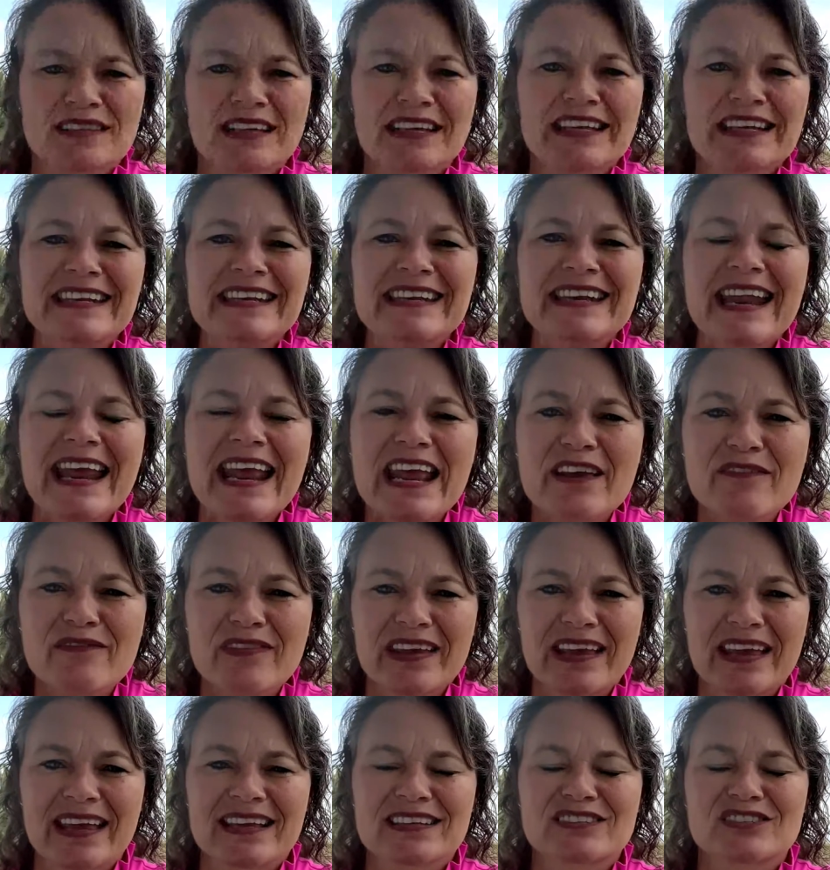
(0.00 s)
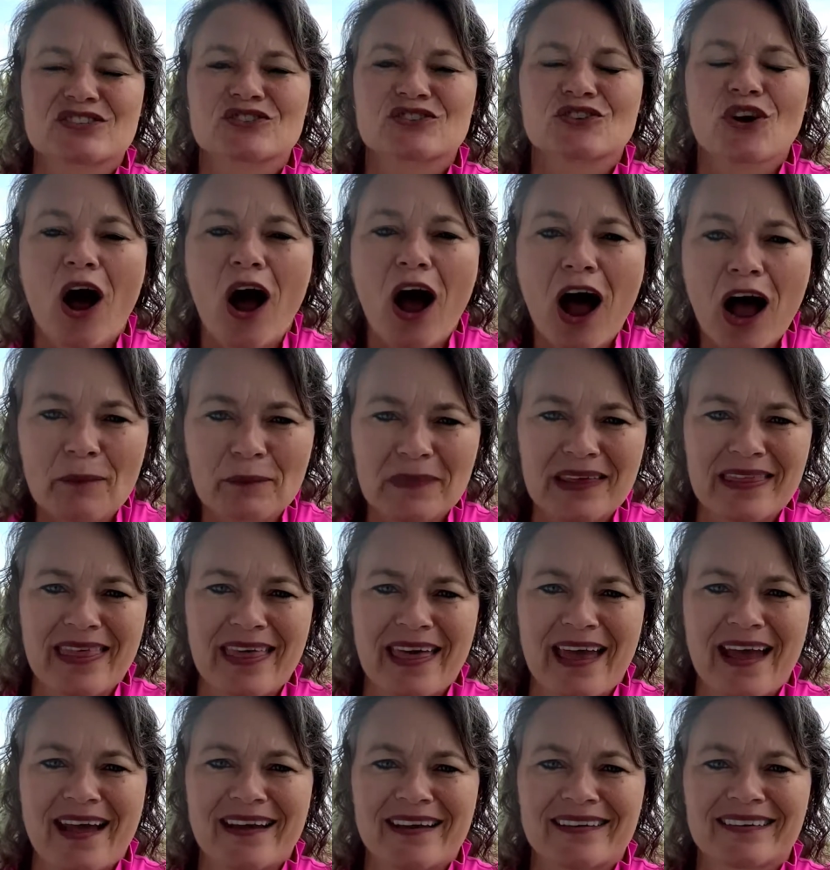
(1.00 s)
The Navy has taught me
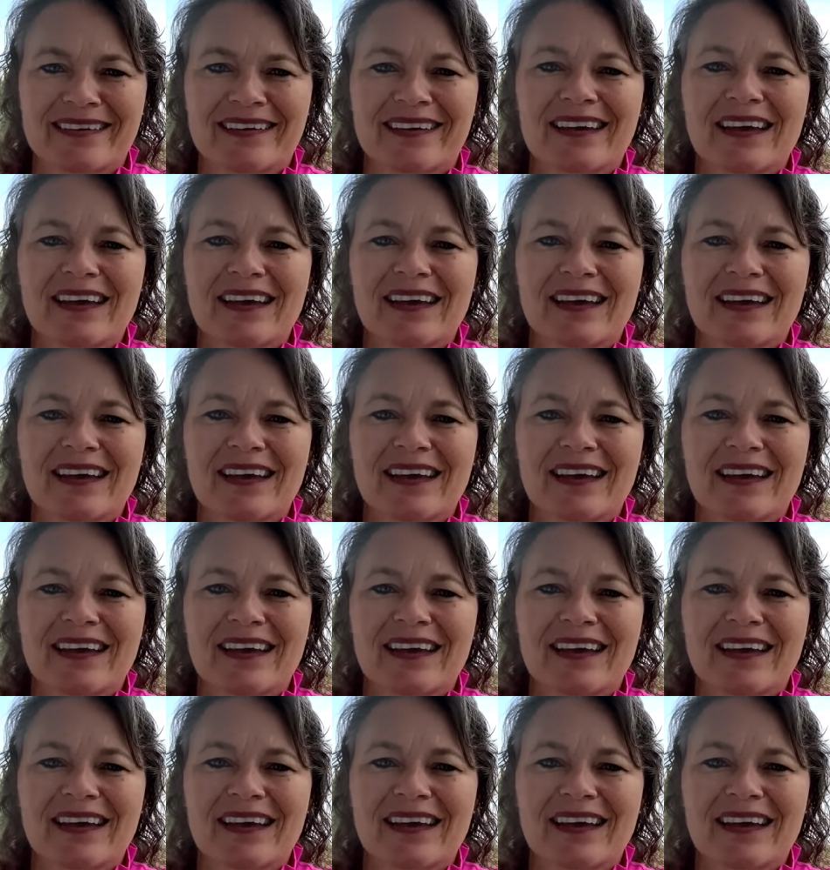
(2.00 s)
that.